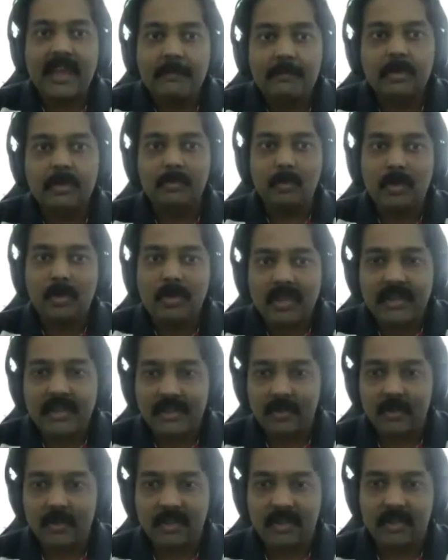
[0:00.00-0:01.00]
time to boot a
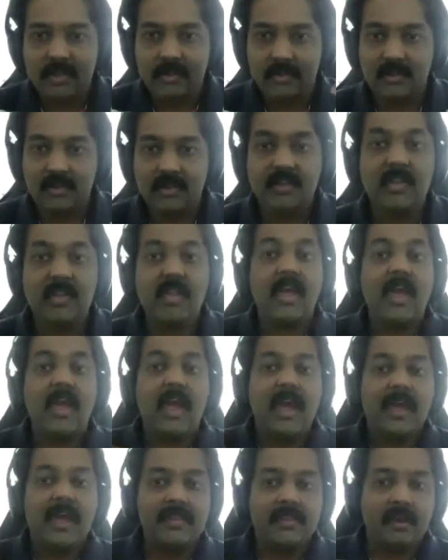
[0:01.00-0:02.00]
unikernel.
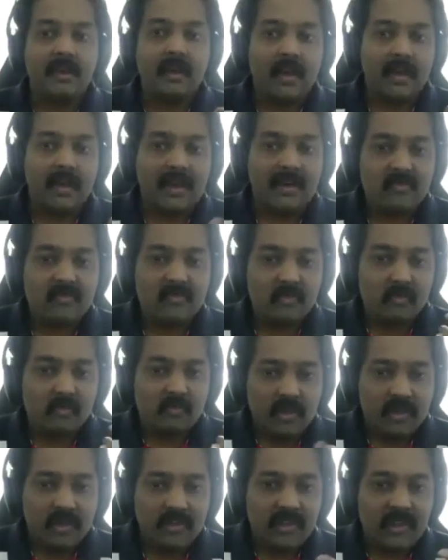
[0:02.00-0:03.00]
And
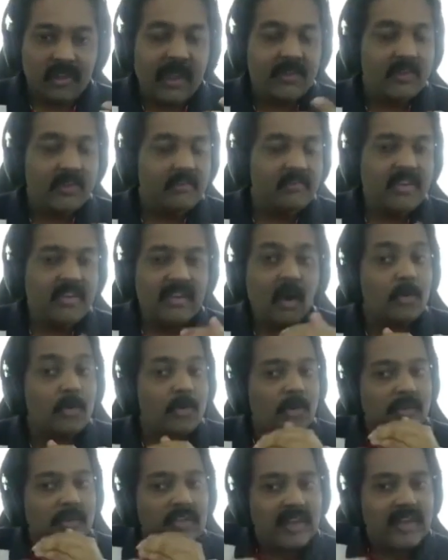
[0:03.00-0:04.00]
we
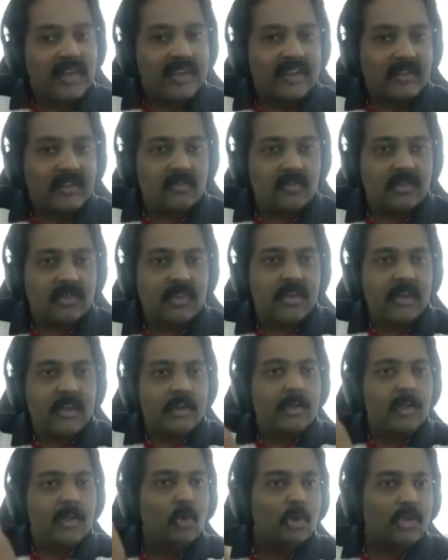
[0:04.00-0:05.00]
also tried it with
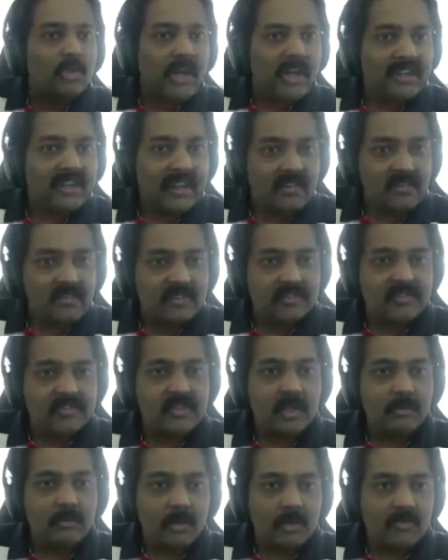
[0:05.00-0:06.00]
a new target which has
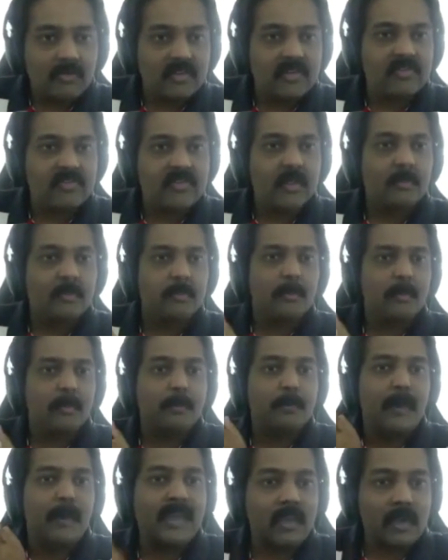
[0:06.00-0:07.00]
come out, which is the
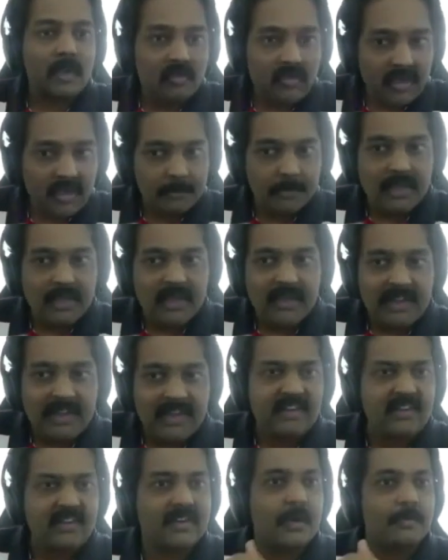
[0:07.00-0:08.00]
micro VM
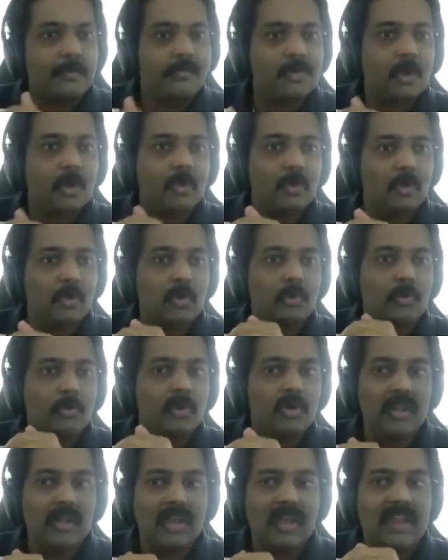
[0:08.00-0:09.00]
target, and it comes out to
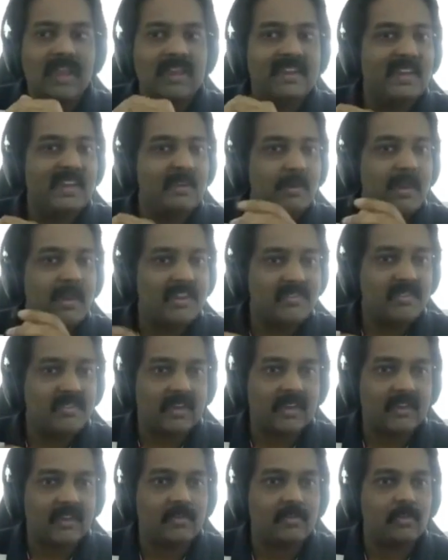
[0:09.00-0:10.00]
about 18
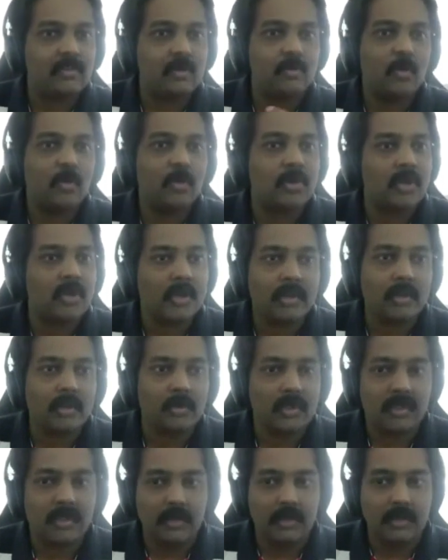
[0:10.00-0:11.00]
milliseconds to boot a
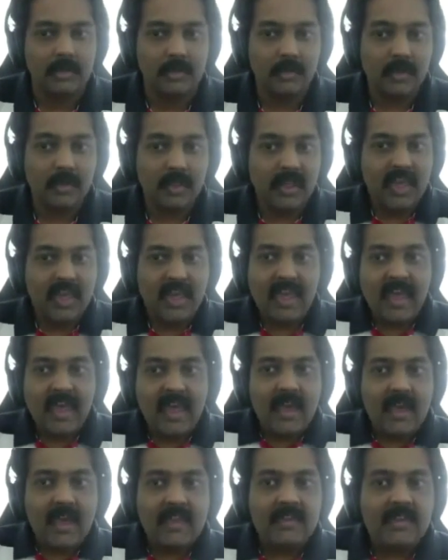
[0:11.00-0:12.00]
unikernel.
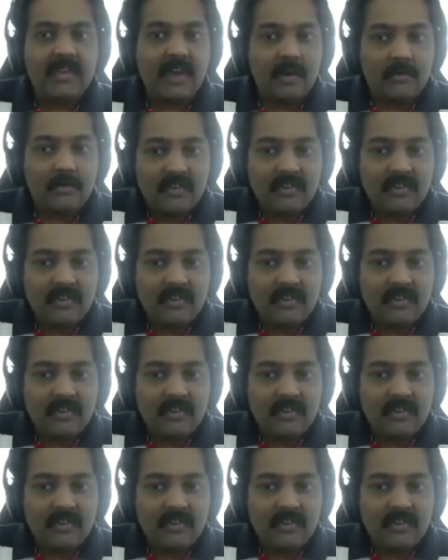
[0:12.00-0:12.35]
And